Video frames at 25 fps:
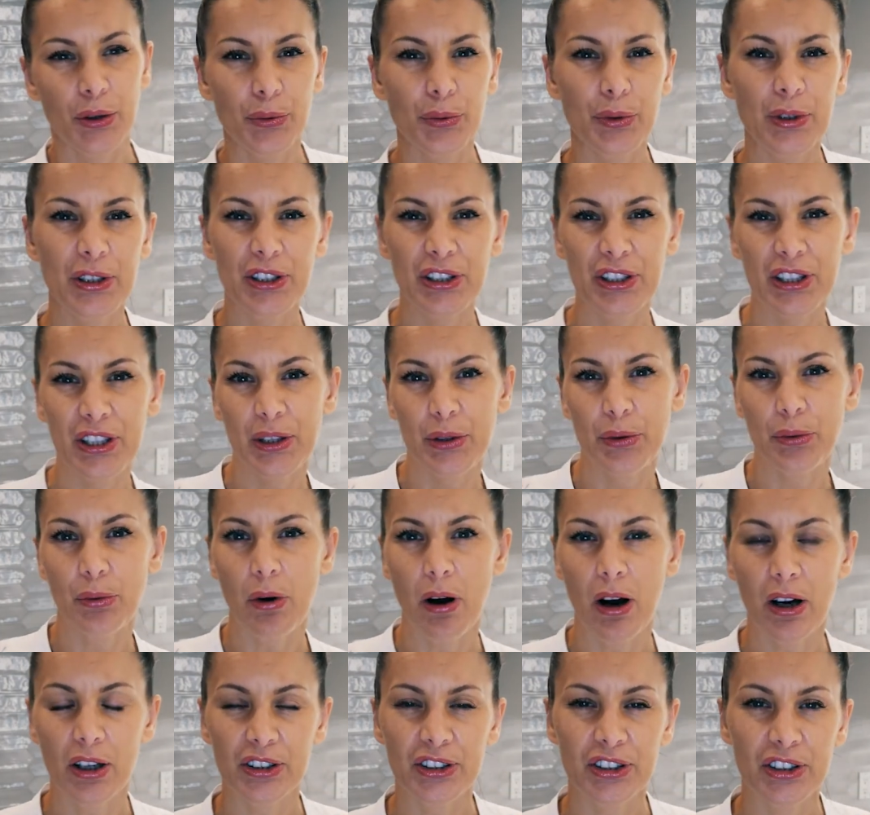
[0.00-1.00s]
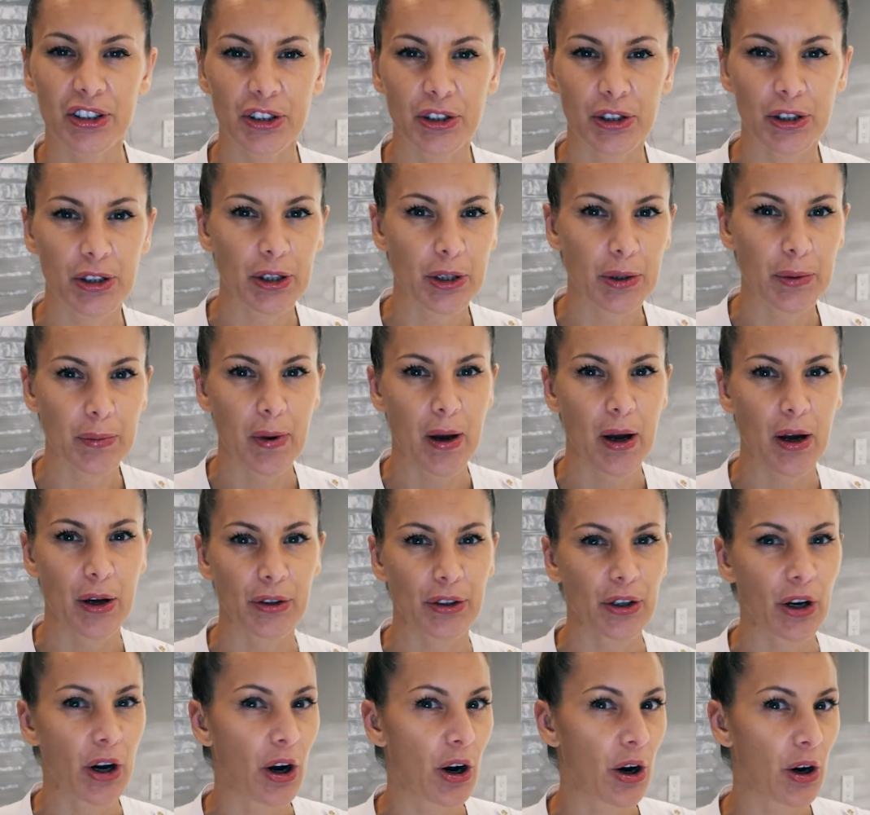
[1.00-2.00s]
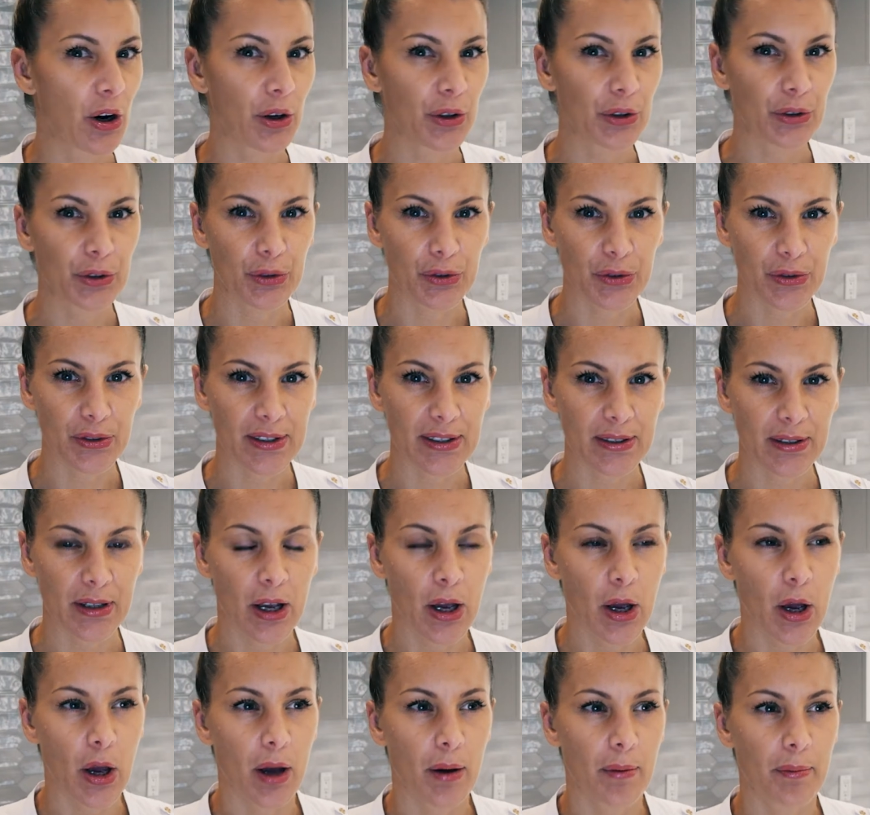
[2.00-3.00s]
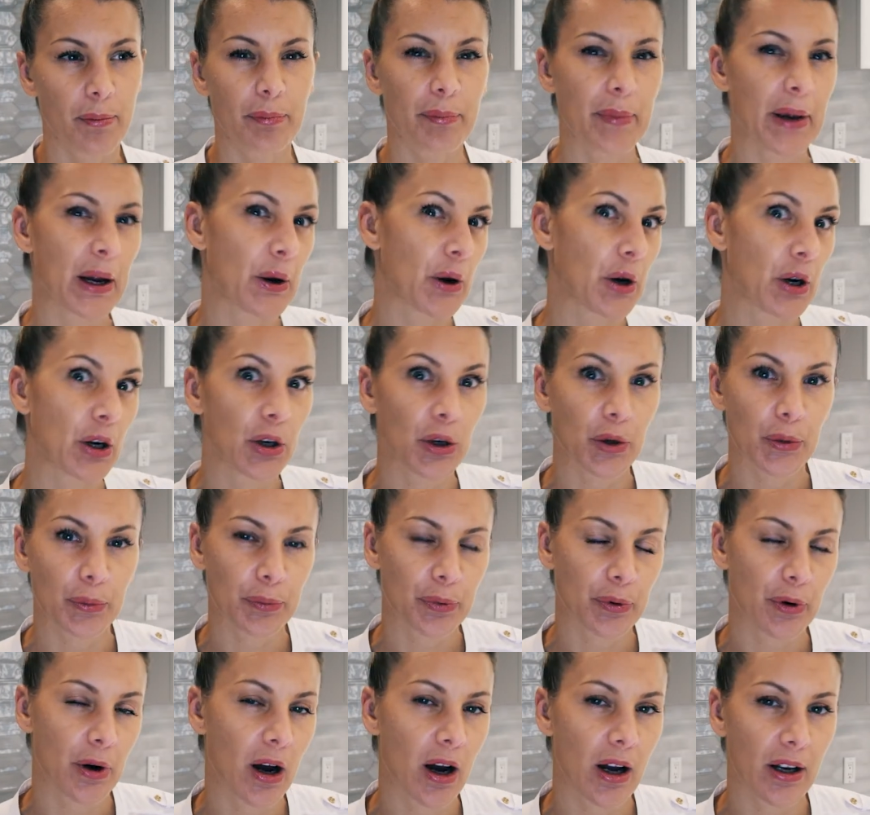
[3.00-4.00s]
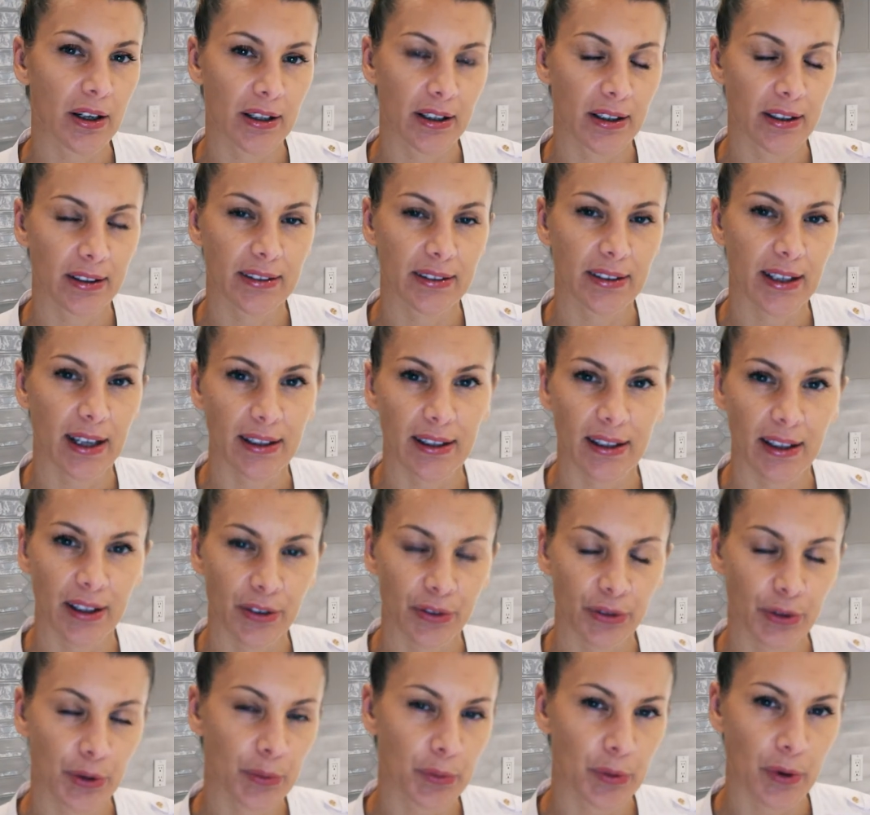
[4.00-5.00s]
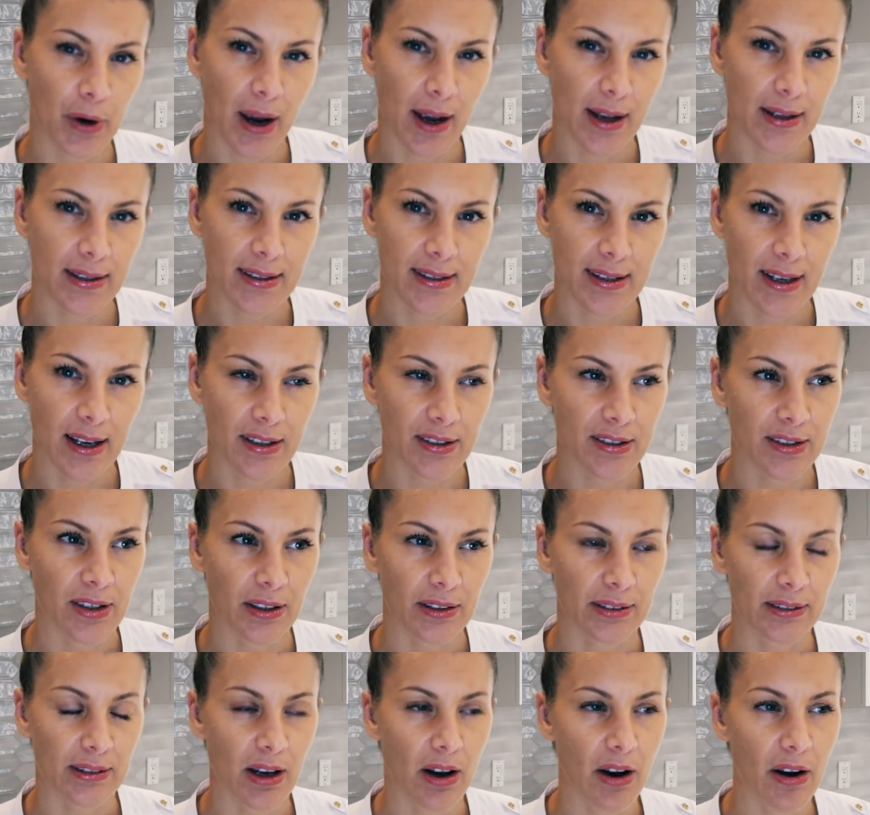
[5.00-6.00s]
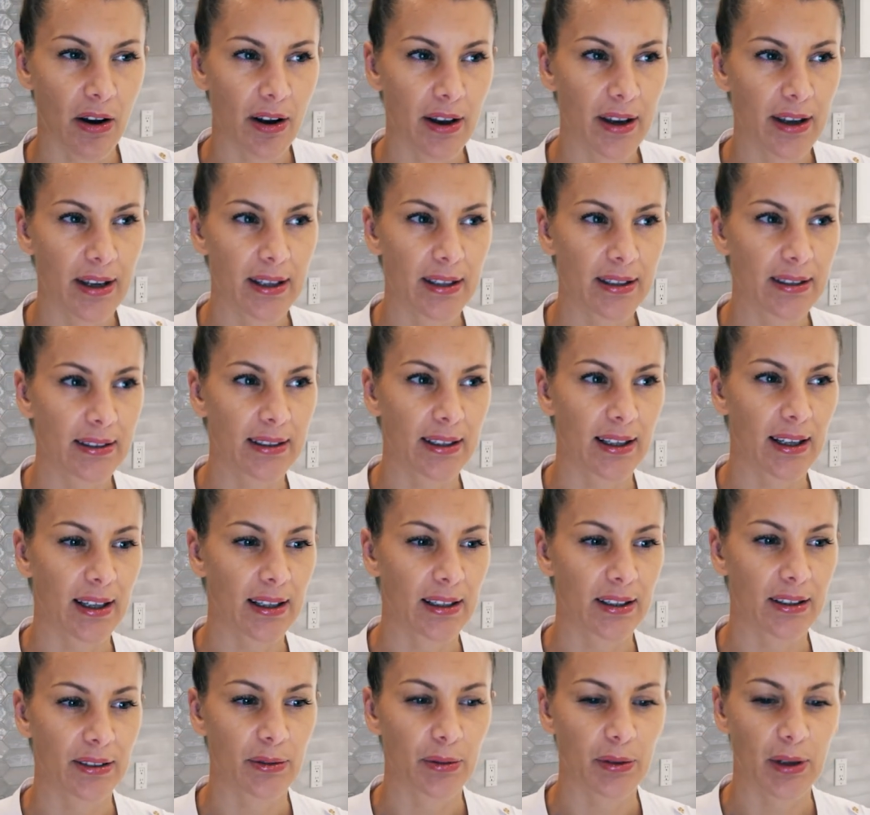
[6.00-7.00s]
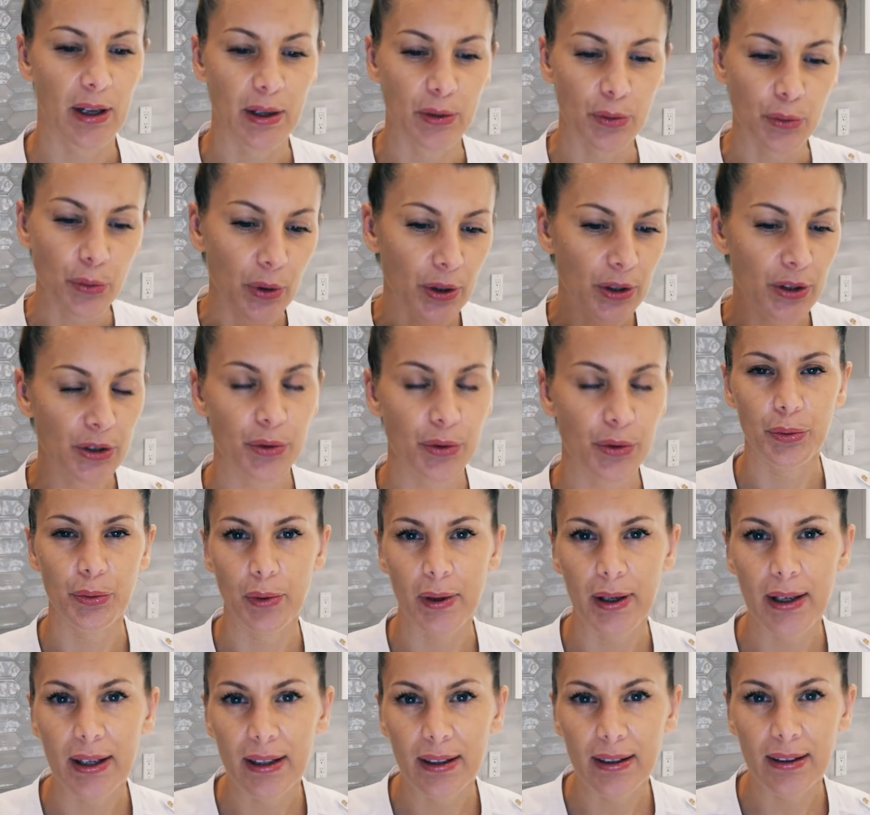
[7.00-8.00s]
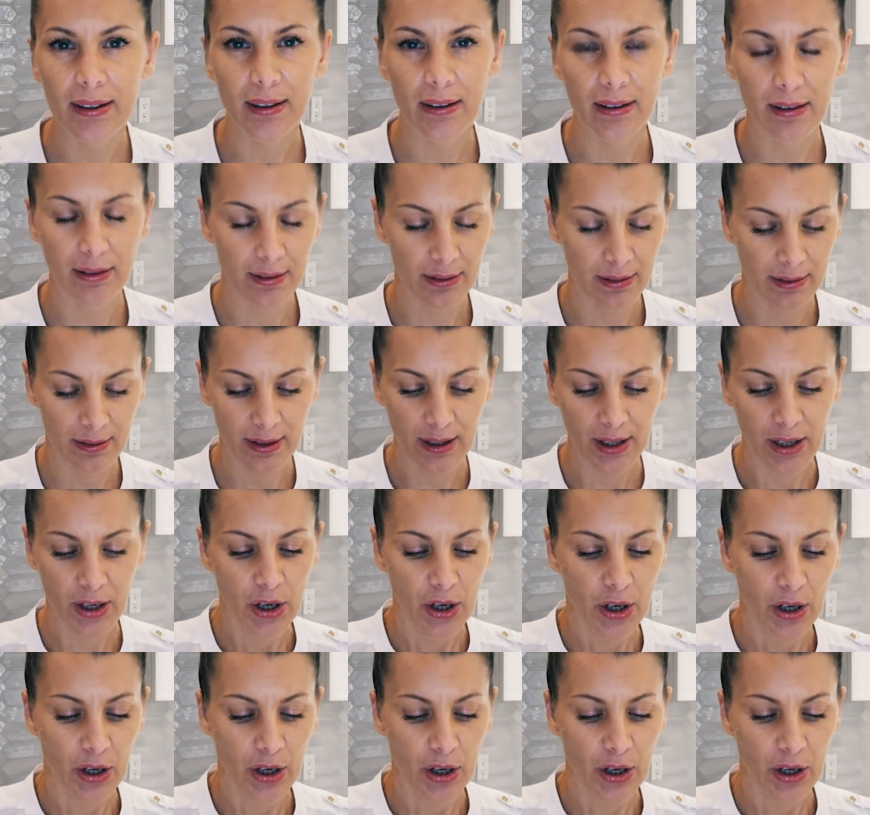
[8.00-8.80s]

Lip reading: wishy-washy about all those miracle products that every brand sells online, and when read the